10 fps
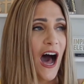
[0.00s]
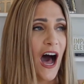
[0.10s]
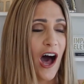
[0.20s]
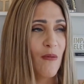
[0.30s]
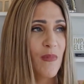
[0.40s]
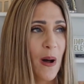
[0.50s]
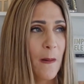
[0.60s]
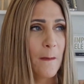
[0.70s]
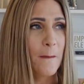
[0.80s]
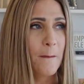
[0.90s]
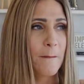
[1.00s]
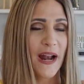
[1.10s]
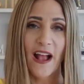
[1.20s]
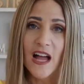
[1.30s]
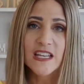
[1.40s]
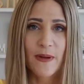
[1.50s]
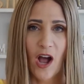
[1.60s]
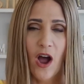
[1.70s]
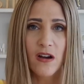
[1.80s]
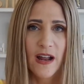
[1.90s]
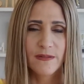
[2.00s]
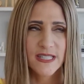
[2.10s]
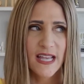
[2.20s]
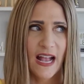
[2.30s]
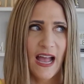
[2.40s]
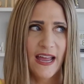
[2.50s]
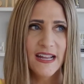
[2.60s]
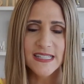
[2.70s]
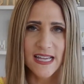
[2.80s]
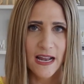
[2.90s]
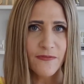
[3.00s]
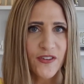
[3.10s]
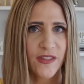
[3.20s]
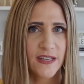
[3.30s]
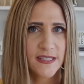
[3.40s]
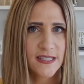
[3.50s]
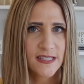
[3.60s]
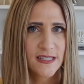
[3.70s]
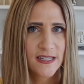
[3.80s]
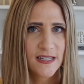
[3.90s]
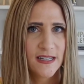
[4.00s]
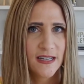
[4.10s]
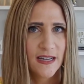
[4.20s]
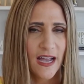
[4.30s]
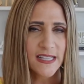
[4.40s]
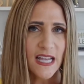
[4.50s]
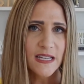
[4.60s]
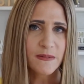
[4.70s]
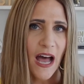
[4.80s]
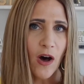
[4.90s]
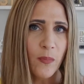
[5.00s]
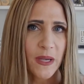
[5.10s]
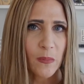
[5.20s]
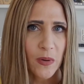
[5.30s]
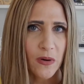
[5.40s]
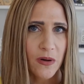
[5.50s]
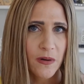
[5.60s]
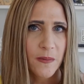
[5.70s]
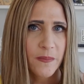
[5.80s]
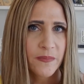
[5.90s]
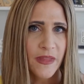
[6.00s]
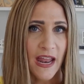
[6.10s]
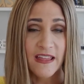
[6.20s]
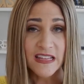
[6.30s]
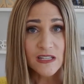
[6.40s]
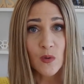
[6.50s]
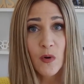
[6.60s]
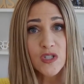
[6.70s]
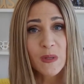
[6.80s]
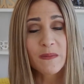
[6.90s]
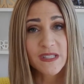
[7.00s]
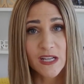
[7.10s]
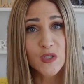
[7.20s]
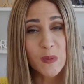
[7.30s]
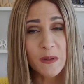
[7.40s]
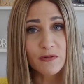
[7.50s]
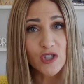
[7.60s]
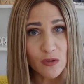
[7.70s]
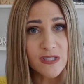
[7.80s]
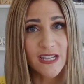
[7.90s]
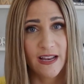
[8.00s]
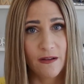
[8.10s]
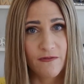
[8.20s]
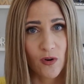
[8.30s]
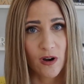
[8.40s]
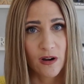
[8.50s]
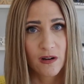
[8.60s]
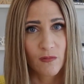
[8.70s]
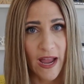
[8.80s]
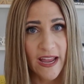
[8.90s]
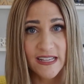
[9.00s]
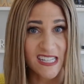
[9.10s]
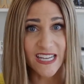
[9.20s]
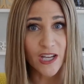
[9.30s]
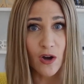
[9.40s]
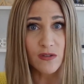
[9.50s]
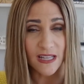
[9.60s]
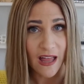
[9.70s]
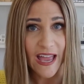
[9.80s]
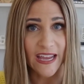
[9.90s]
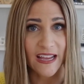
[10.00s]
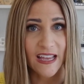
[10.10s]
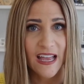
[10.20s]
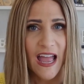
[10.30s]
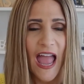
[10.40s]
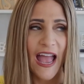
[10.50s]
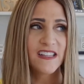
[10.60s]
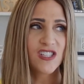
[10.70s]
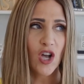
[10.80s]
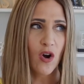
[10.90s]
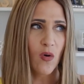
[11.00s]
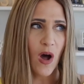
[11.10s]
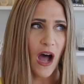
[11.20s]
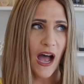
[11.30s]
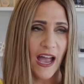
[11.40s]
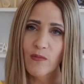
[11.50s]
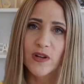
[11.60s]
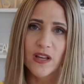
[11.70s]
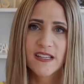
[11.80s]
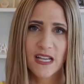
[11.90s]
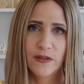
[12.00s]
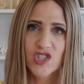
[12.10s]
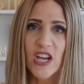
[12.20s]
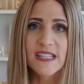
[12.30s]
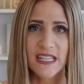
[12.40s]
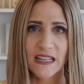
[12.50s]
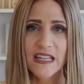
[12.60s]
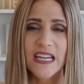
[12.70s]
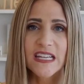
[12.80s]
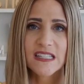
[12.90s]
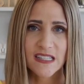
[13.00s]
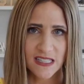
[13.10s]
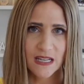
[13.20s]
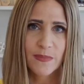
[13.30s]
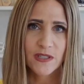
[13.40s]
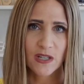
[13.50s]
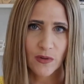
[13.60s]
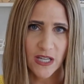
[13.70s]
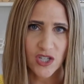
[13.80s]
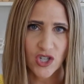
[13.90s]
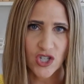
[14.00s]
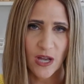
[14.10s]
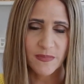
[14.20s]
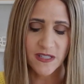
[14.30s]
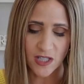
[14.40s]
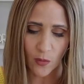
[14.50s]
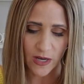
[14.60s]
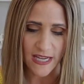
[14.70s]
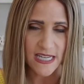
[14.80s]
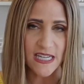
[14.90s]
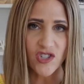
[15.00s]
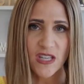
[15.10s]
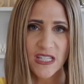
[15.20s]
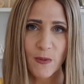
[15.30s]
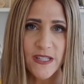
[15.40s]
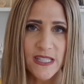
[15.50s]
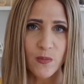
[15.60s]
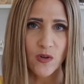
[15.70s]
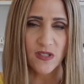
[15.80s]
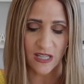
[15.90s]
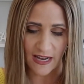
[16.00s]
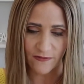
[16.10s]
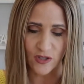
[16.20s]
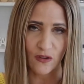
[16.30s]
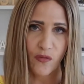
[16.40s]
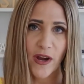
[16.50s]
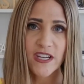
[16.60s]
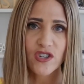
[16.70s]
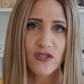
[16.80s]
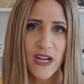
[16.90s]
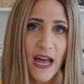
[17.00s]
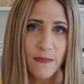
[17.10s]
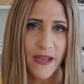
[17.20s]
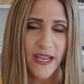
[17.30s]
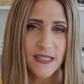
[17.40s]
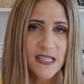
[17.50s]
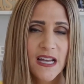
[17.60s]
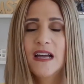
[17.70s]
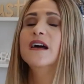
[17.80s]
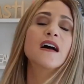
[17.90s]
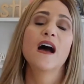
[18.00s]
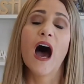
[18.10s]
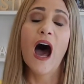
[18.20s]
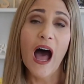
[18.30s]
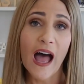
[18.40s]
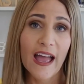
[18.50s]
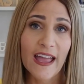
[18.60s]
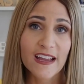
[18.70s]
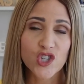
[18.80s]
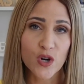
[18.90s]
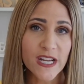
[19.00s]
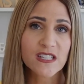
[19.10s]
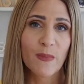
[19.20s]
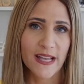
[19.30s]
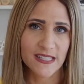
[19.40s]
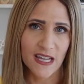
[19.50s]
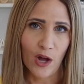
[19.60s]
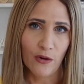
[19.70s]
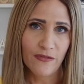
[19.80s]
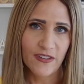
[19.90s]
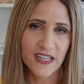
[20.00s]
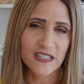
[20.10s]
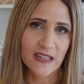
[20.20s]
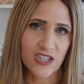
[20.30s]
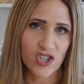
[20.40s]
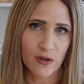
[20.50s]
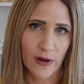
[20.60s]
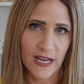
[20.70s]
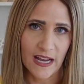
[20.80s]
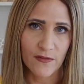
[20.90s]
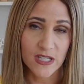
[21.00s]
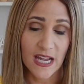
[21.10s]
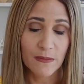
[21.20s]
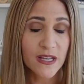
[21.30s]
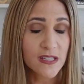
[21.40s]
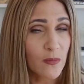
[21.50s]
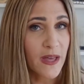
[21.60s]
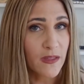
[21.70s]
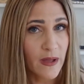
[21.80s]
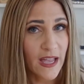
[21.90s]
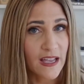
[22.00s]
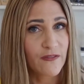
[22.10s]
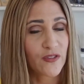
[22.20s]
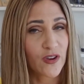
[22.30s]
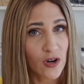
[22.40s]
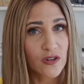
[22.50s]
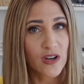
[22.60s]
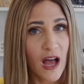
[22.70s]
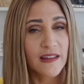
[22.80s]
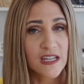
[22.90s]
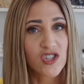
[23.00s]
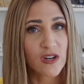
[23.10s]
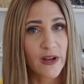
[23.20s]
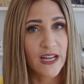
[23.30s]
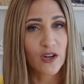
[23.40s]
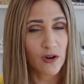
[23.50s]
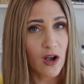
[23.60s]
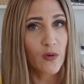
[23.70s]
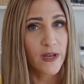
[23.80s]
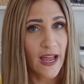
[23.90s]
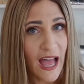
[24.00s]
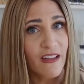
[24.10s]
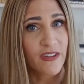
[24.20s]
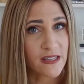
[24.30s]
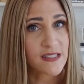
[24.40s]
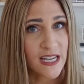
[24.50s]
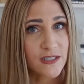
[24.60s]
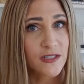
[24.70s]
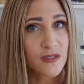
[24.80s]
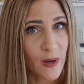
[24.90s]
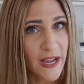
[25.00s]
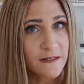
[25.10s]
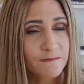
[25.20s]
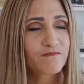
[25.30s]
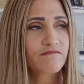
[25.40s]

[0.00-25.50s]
But I got into my car and I was like, I didn't sign up for this. I signed up to help people. And I think that's what most salespeople do sign up for, right? CEOs alike. And so I realized I was chasing leads instead of building relationships. And so when I teach these principles, and after you've ranked your database, I tricked myself into lead generating every day because, oh, by the way, if you're not lead generating, you're not going to have any sales, right?